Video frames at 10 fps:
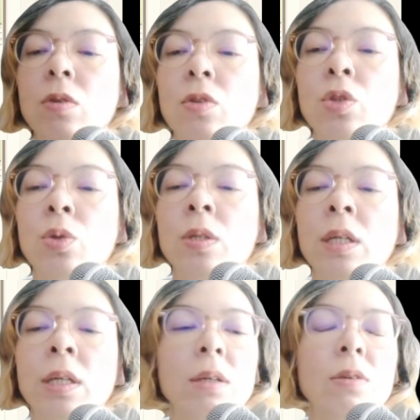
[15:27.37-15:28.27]

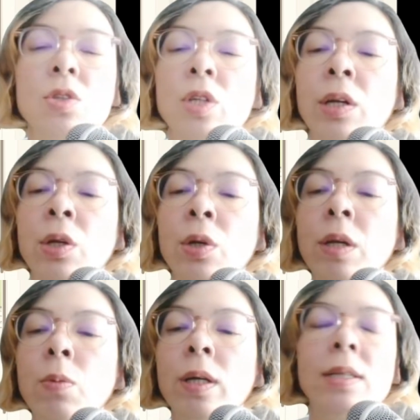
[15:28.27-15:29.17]
choosing January,
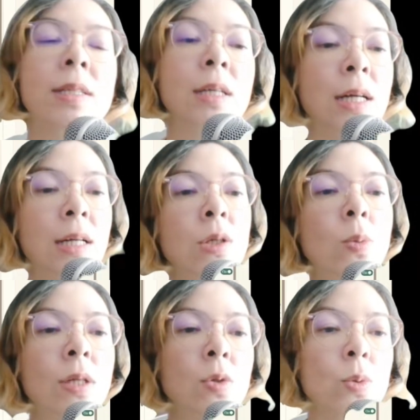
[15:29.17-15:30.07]
what is the color you
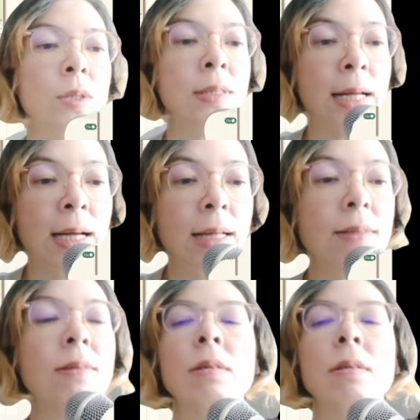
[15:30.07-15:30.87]
want to set.